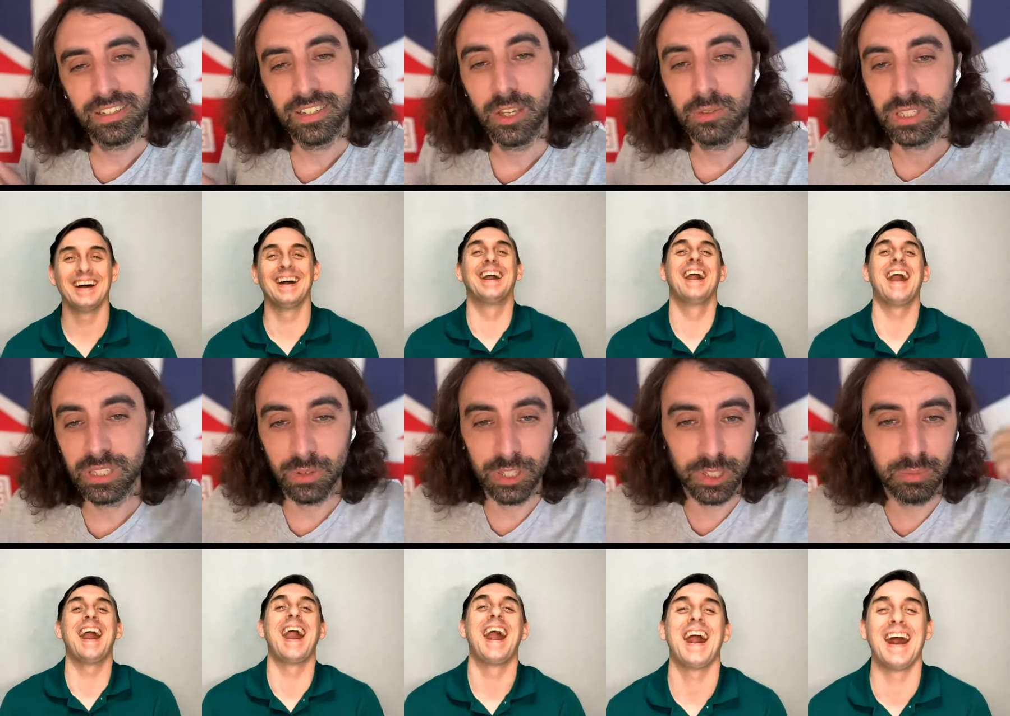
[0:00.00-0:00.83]
Speaker 1: notice.
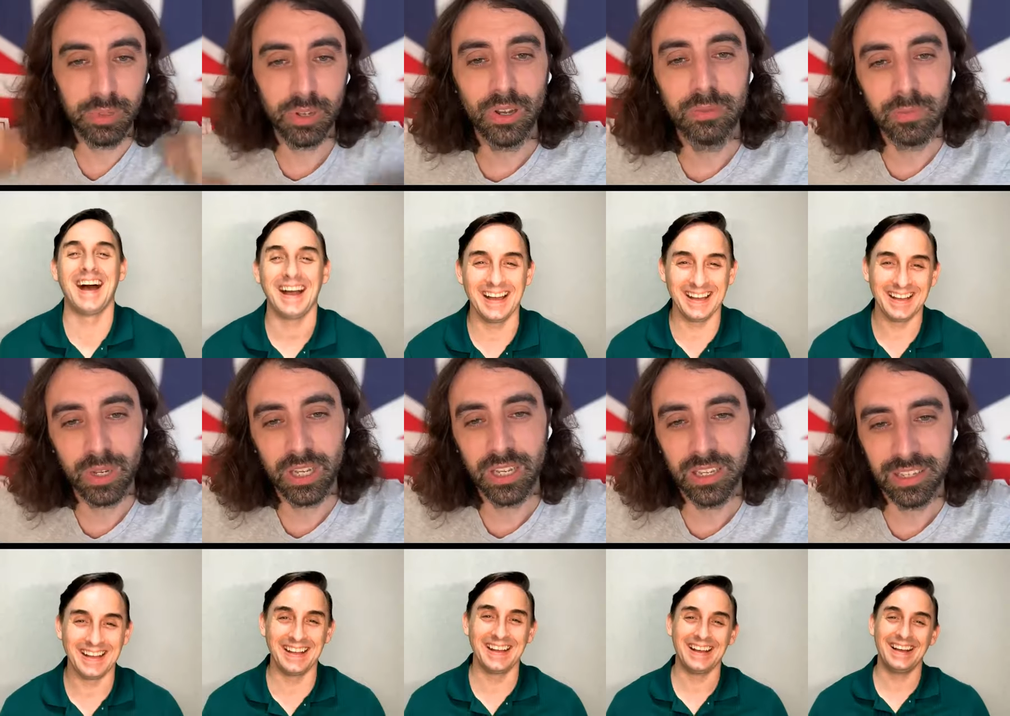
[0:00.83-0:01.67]
So I just put on
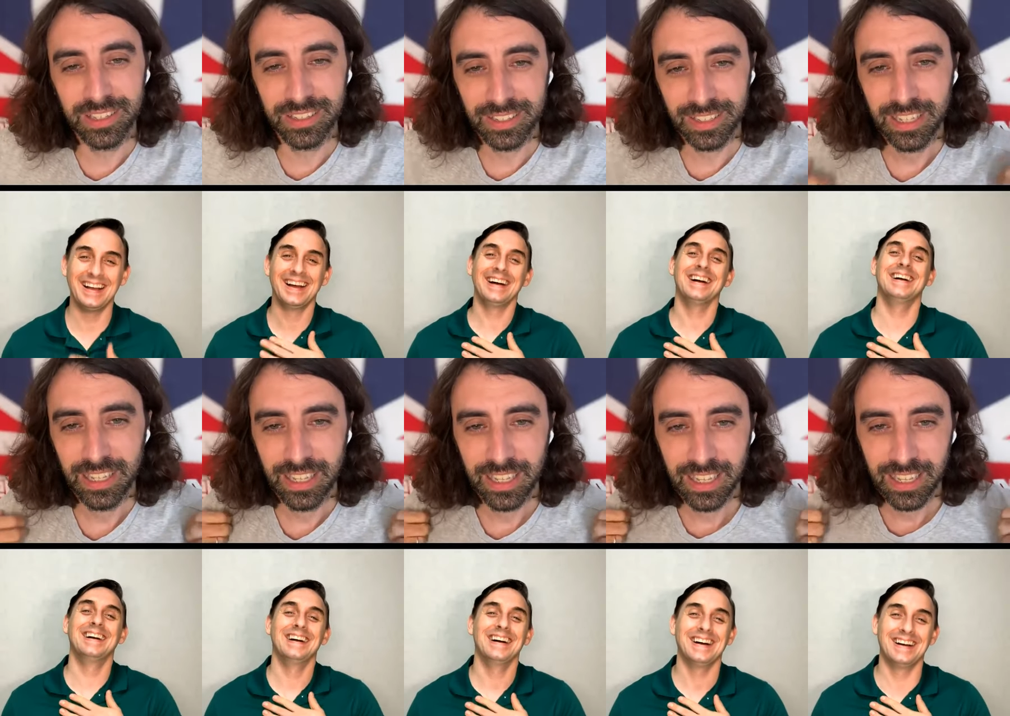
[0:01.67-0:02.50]
my
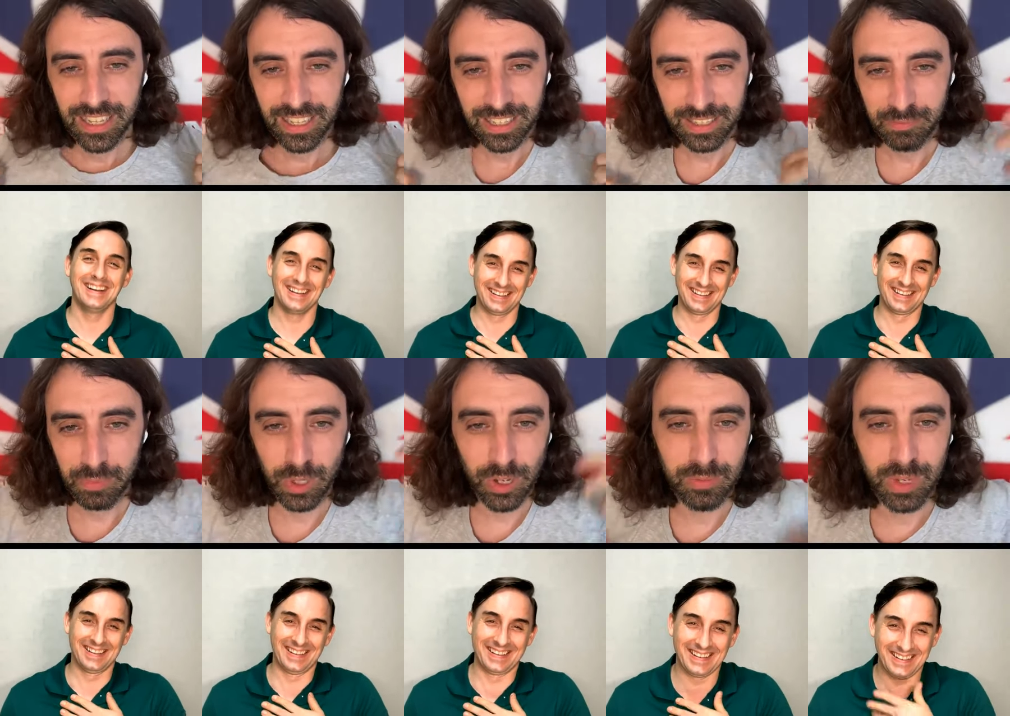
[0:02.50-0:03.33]
put on my
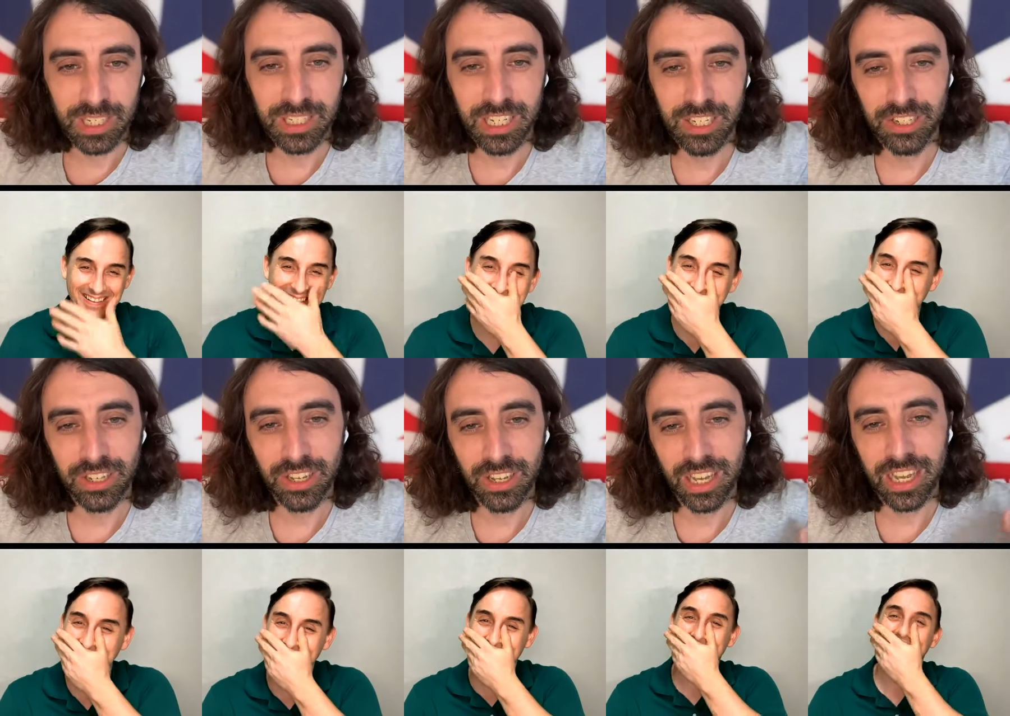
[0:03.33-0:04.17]

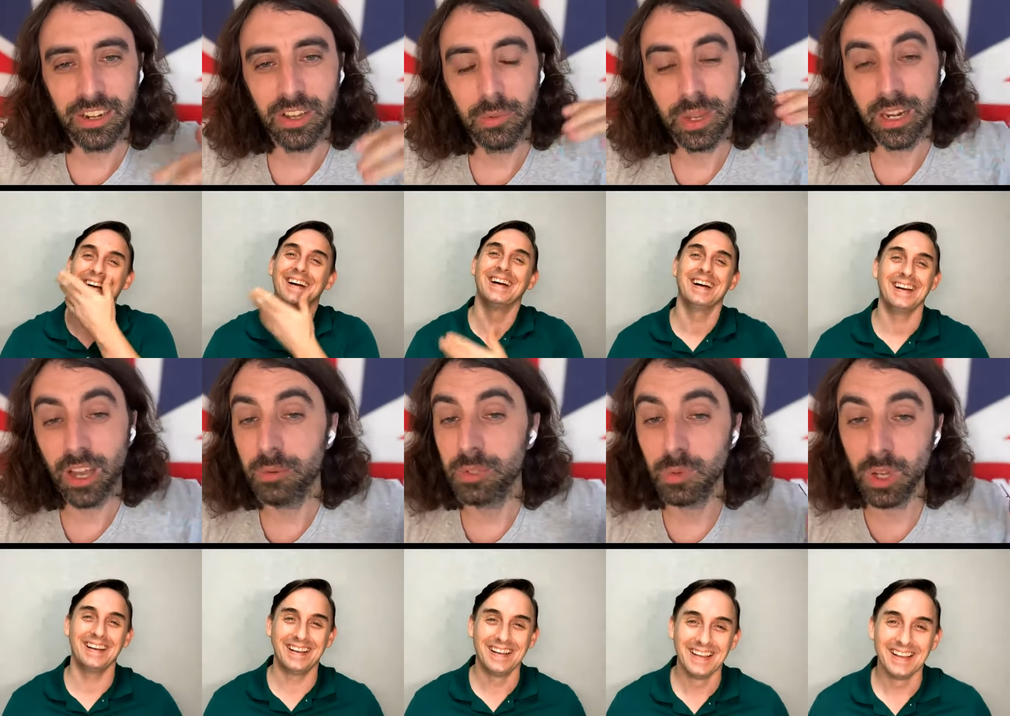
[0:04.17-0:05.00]
t-shirt, and I went.
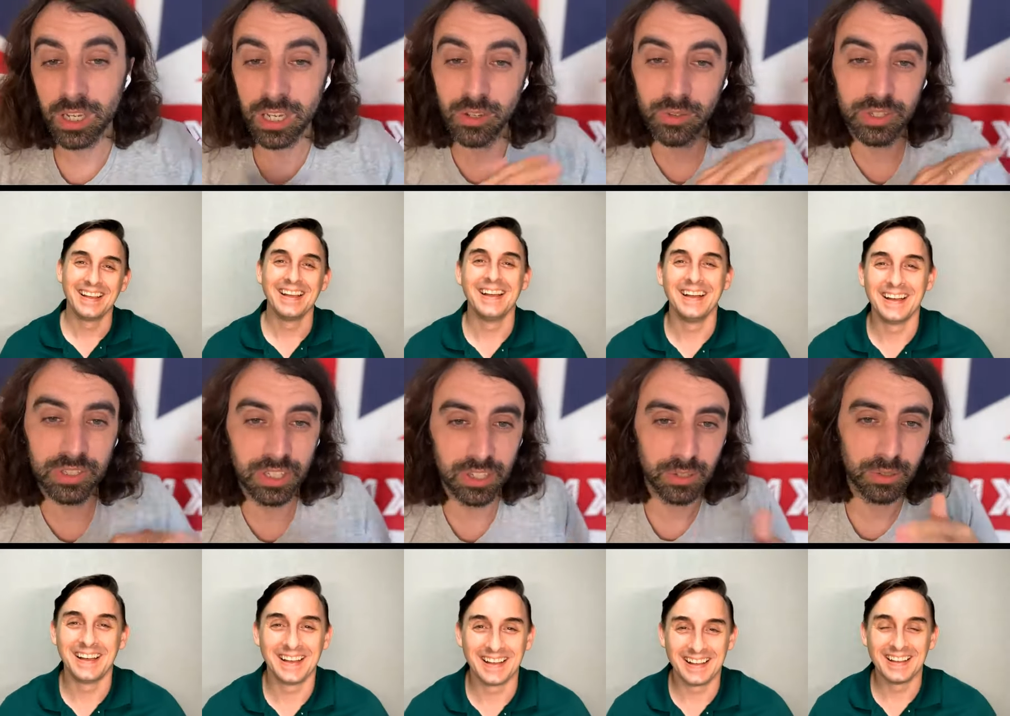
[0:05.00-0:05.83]
I was working on the
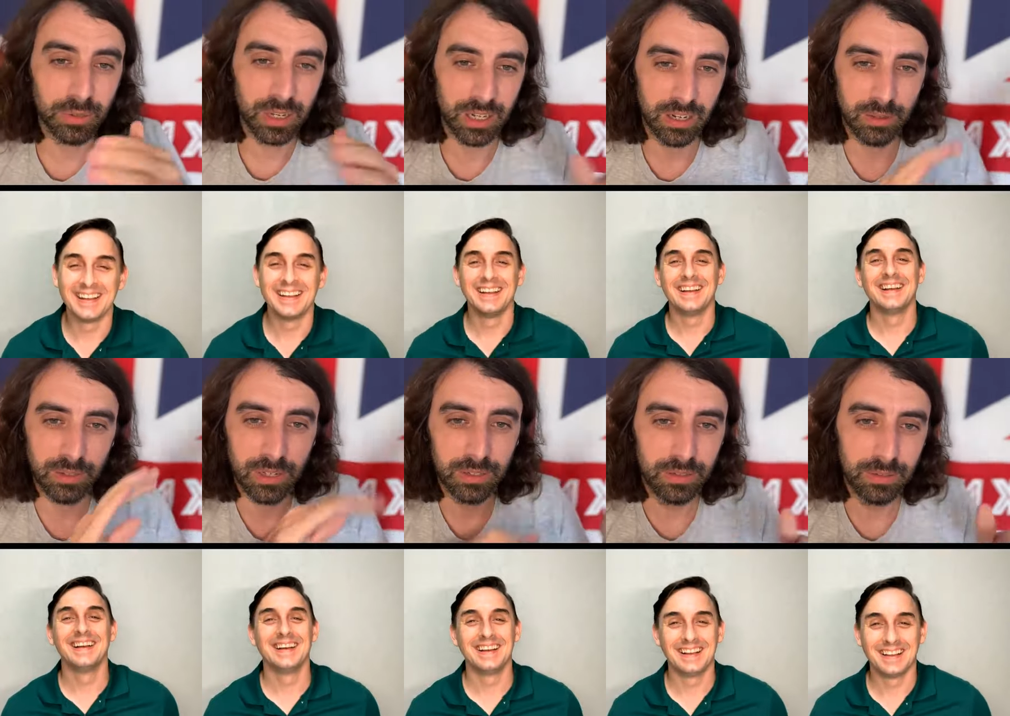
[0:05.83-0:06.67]
till, and I was
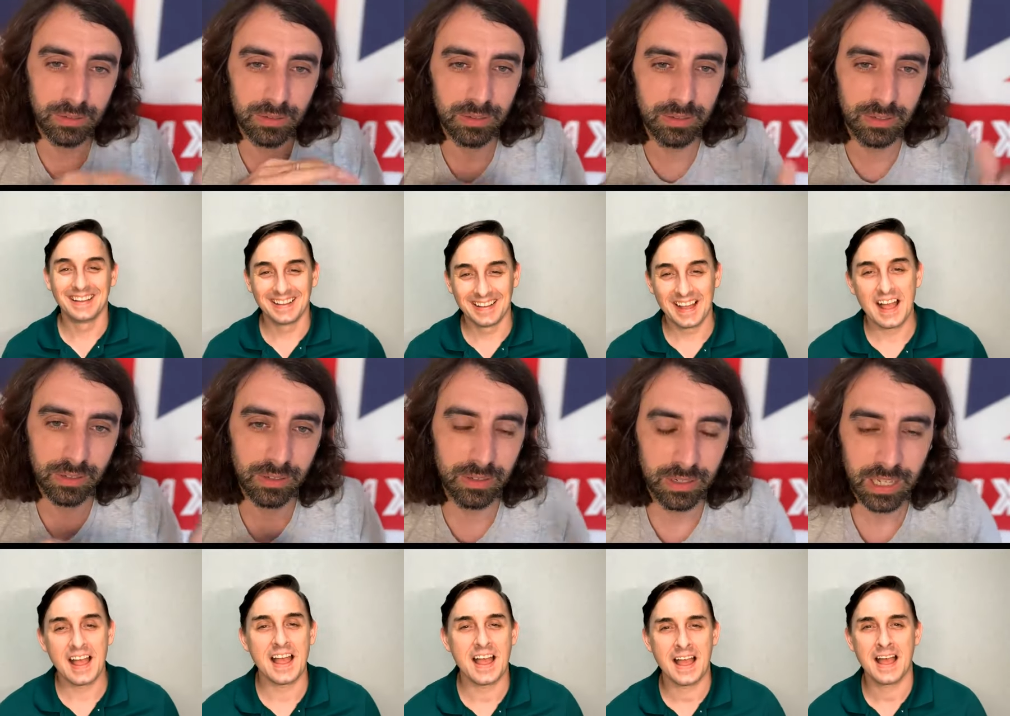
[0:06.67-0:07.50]
like, doot, doot,
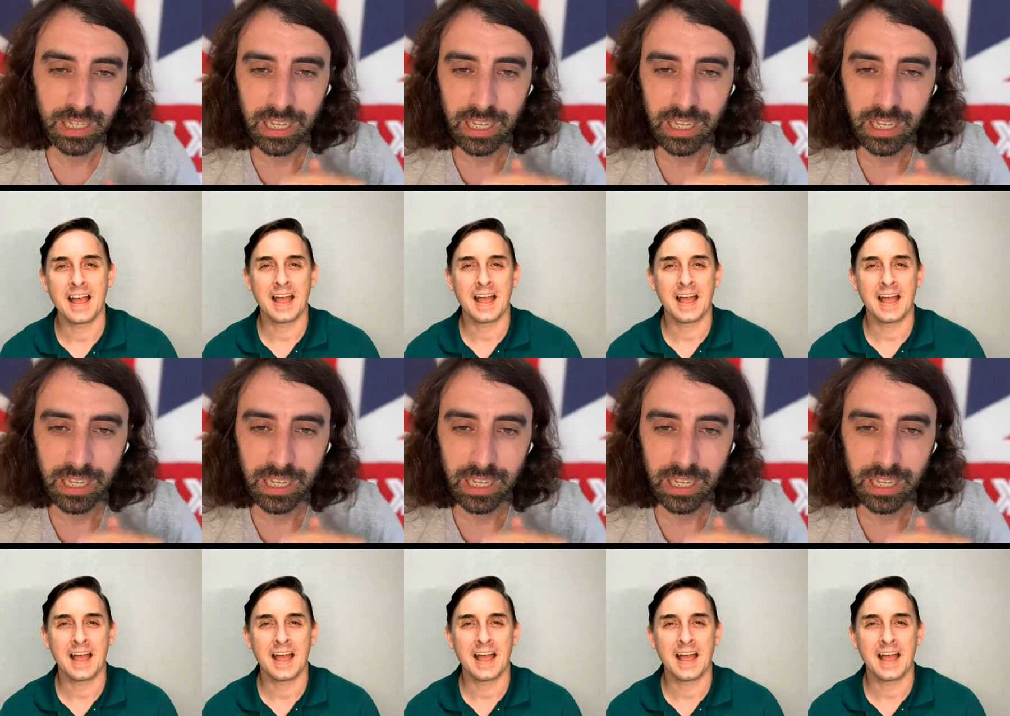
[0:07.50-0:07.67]
doot.